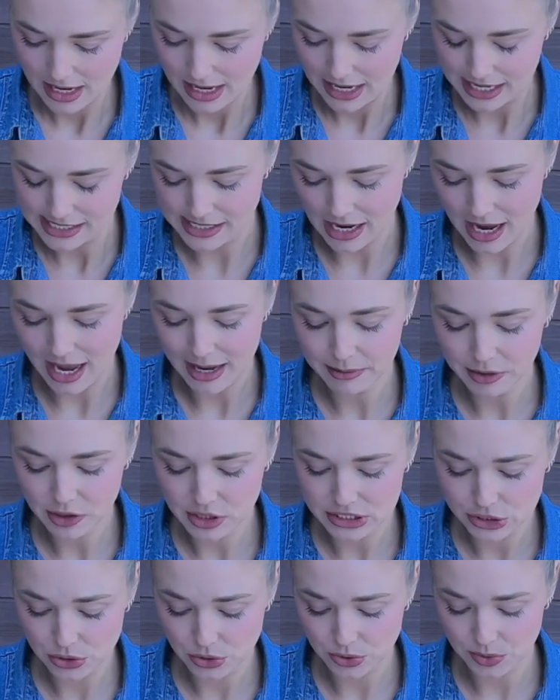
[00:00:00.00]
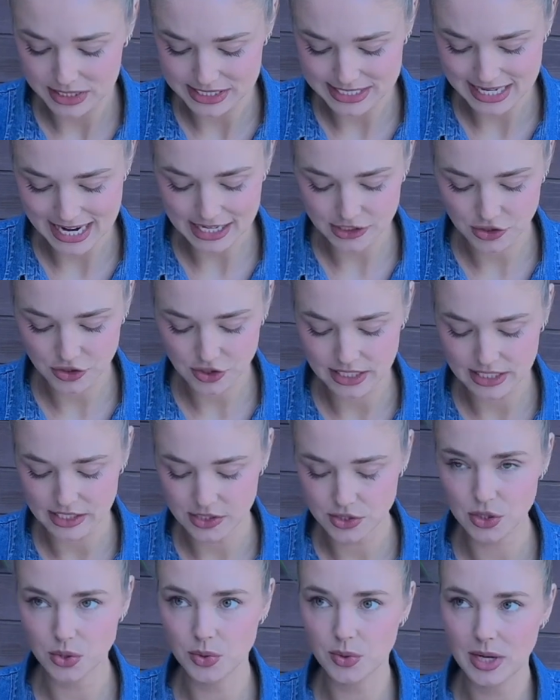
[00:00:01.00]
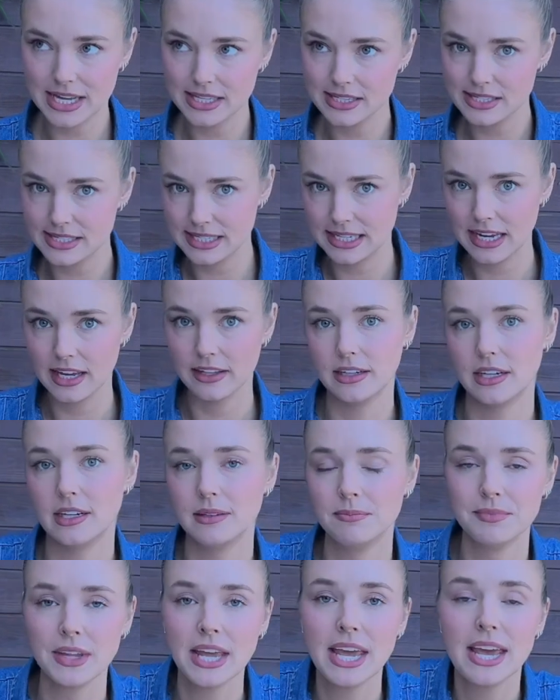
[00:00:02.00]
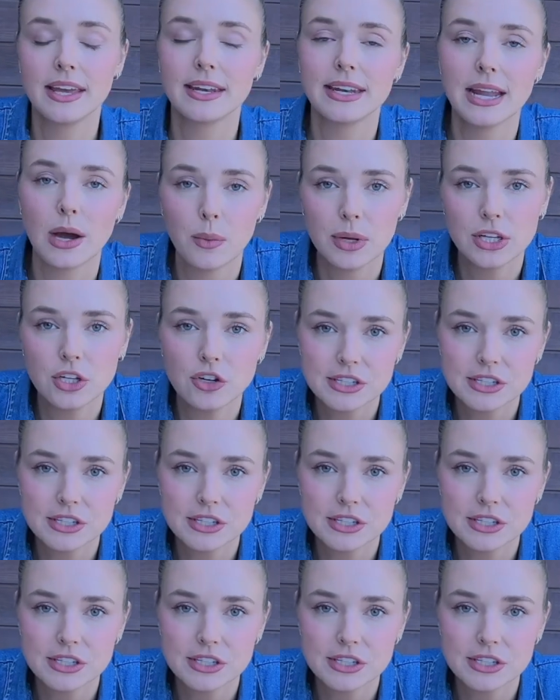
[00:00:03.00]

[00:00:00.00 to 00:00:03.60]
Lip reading: is I'm going to attach these two ends together. Now, when you're